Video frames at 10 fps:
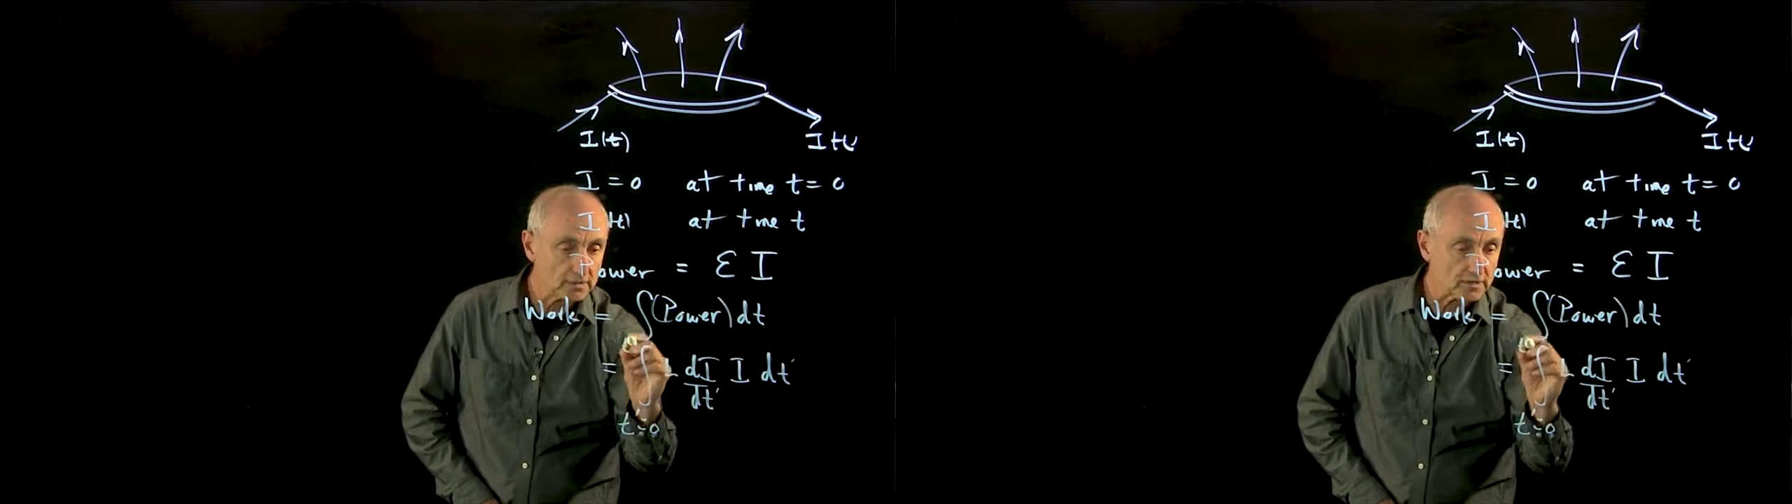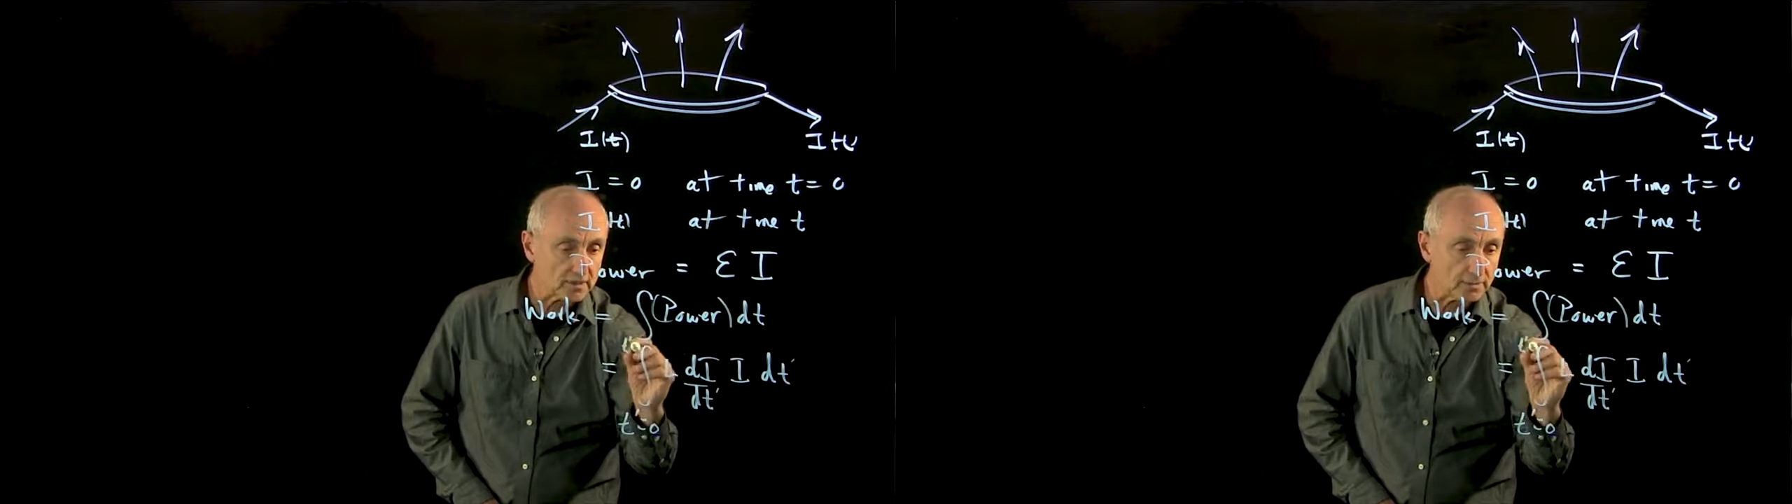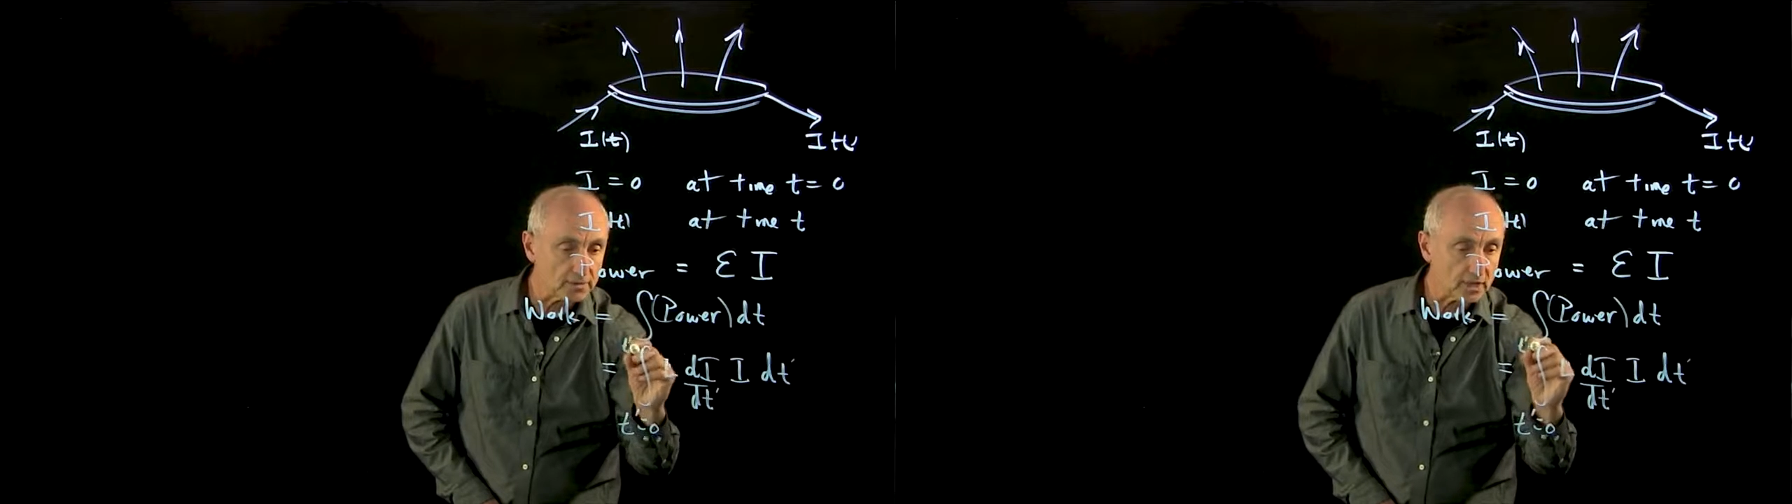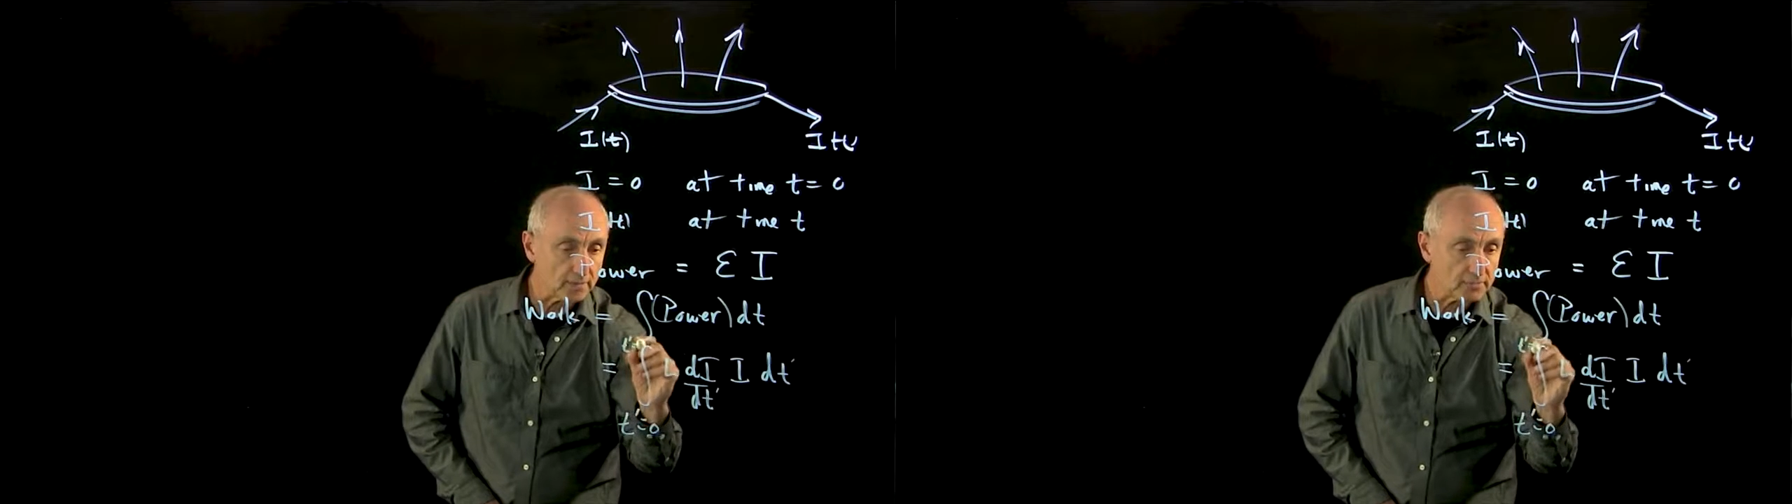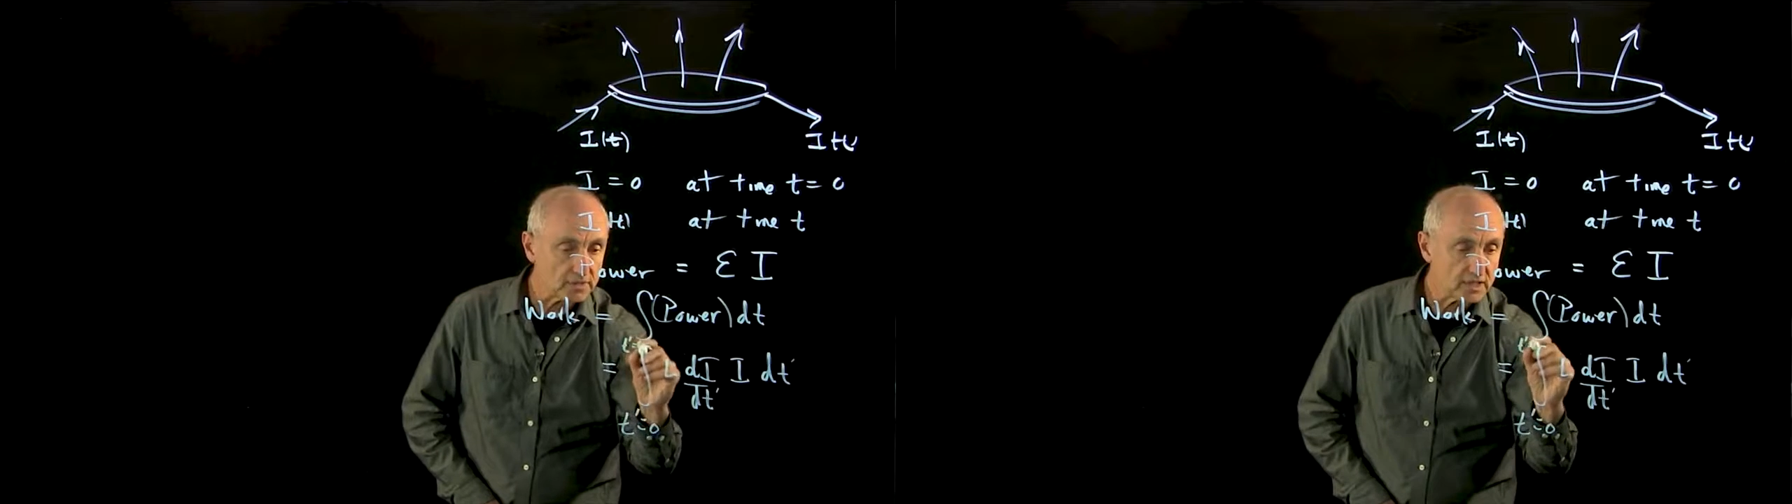to some
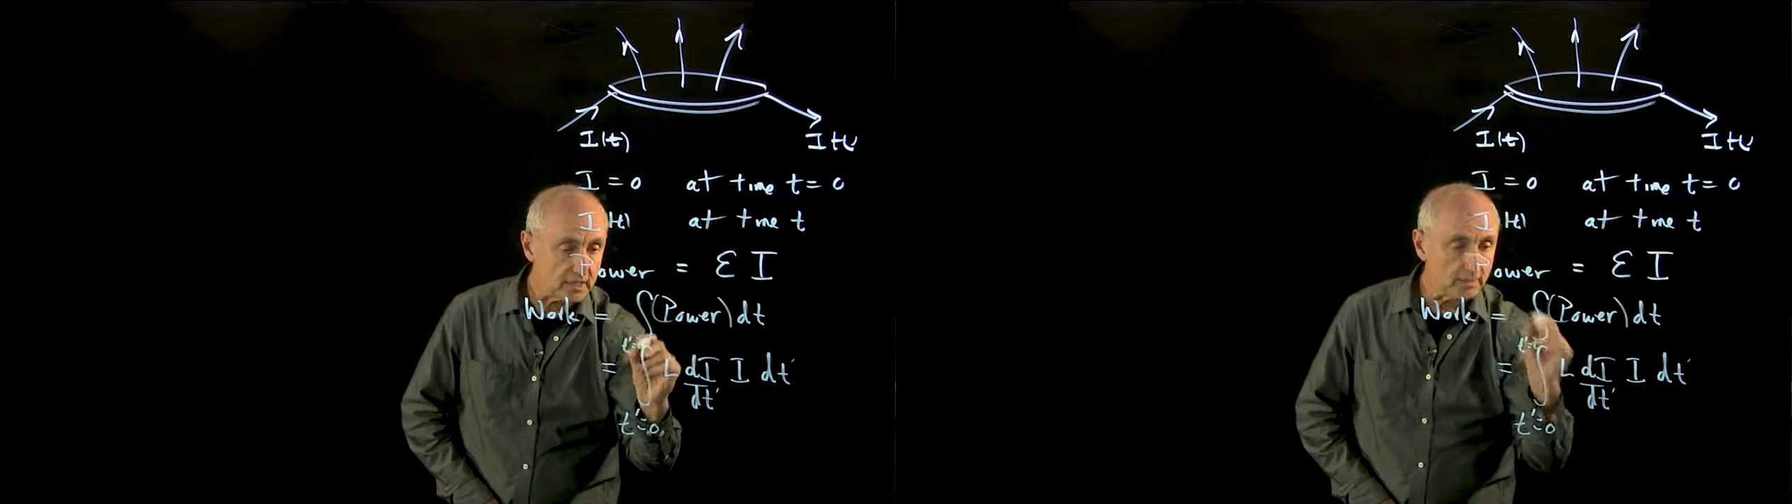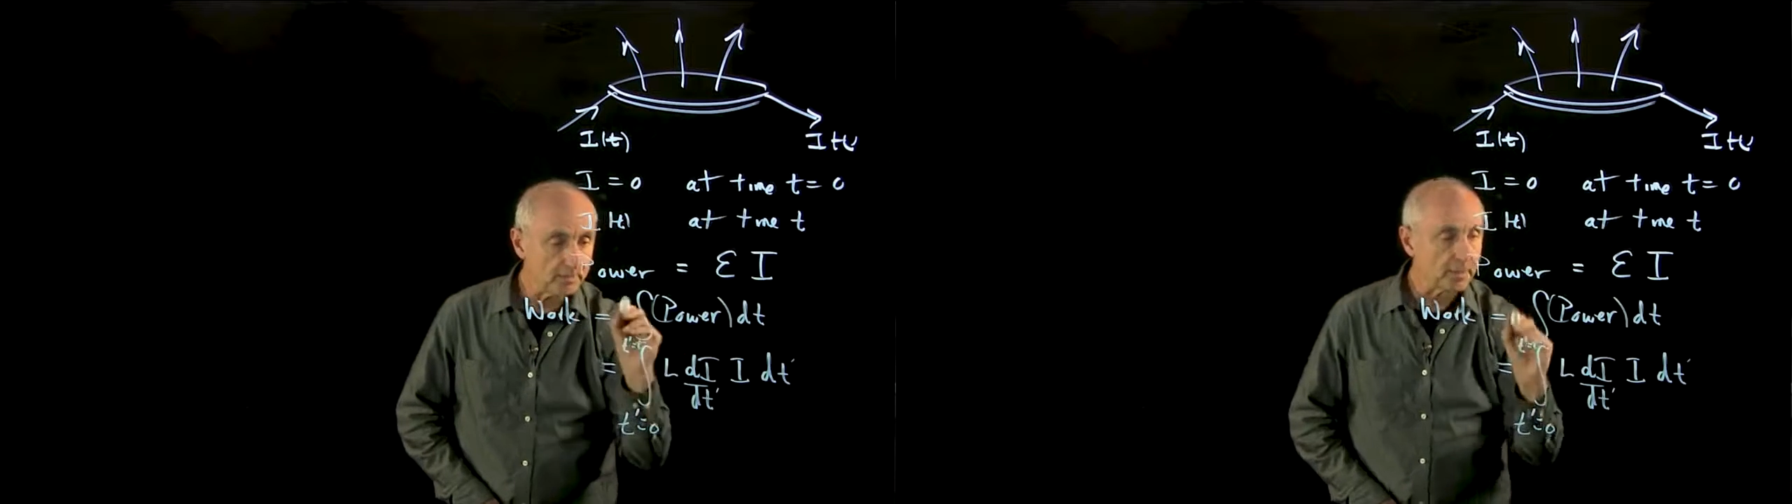time t.